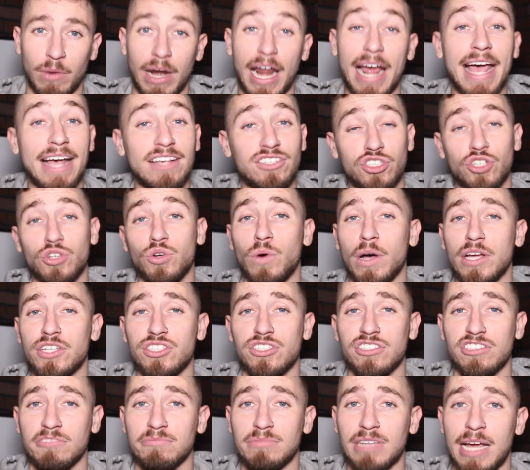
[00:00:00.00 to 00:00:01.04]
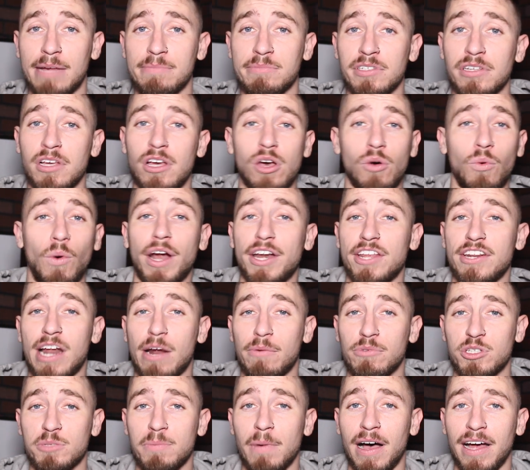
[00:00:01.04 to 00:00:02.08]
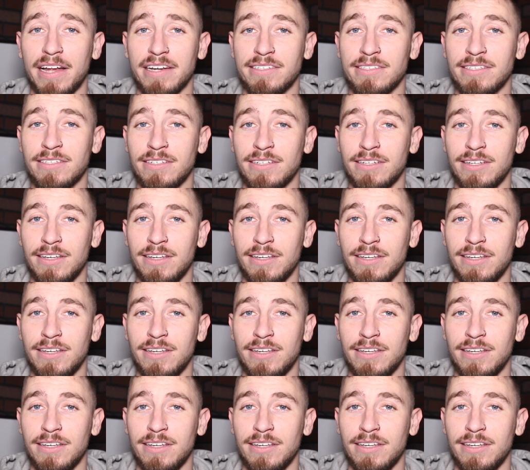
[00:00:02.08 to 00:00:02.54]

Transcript: When I ask you a question sometimes, why do you not respond?